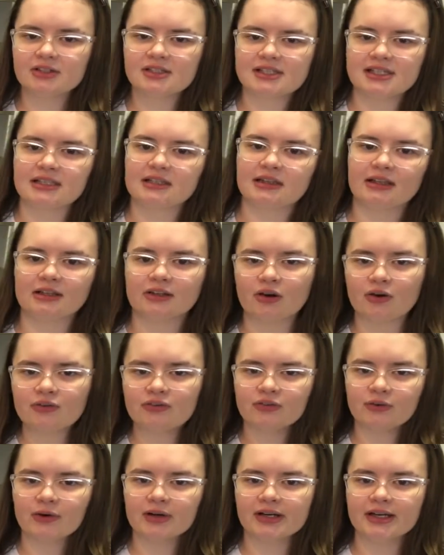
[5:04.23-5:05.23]
tea, like, go
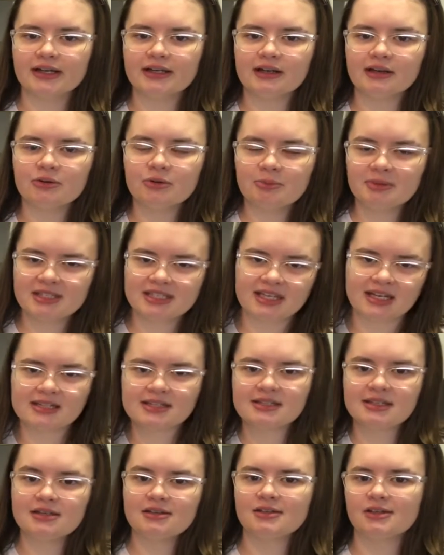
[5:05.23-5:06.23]
for it. It would be
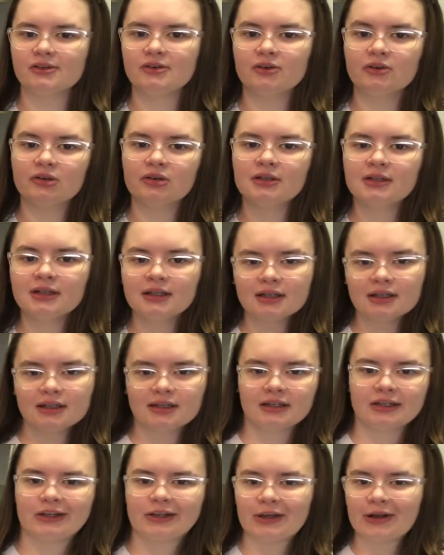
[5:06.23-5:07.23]
tasty too.
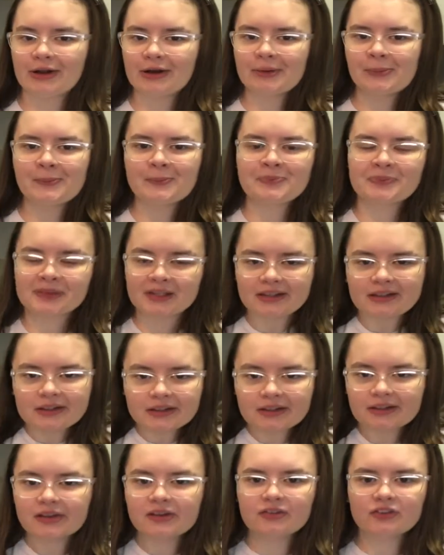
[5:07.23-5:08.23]
You know,
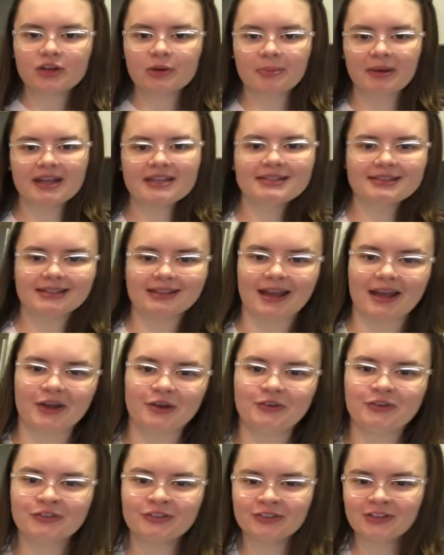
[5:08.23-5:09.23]
live your best
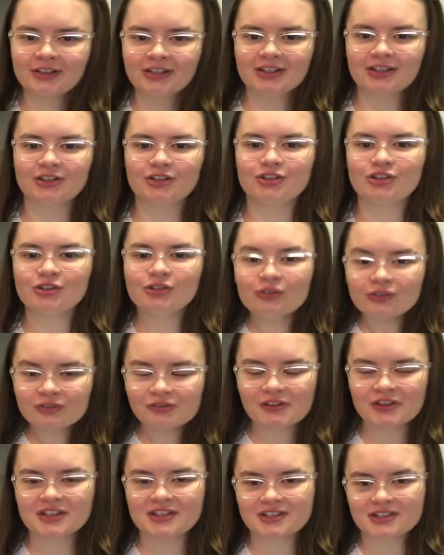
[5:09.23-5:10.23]
life. Shoot for
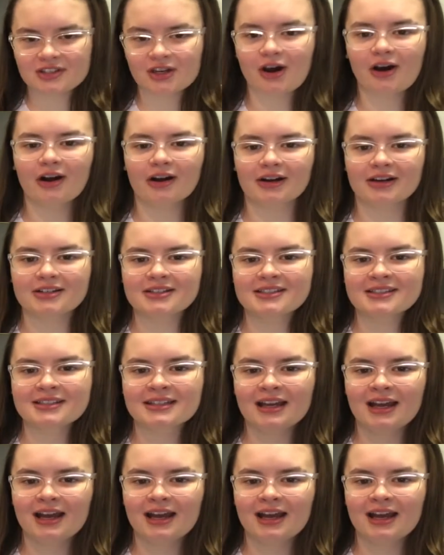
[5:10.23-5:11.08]
the stars.